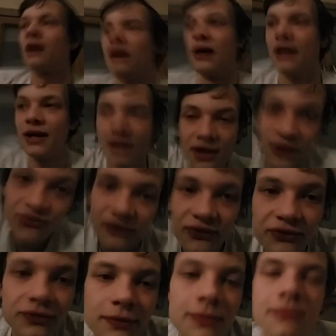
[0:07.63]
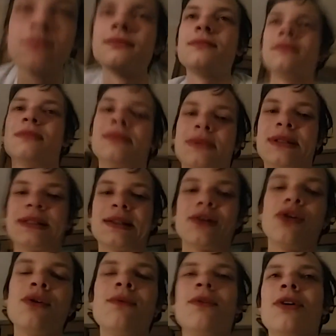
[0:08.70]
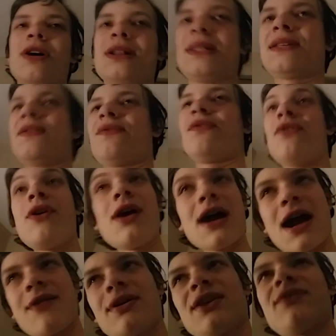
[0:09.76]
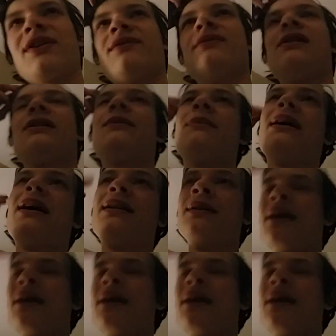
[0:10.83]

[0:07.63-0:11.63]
I have some words for EricVanWilderman.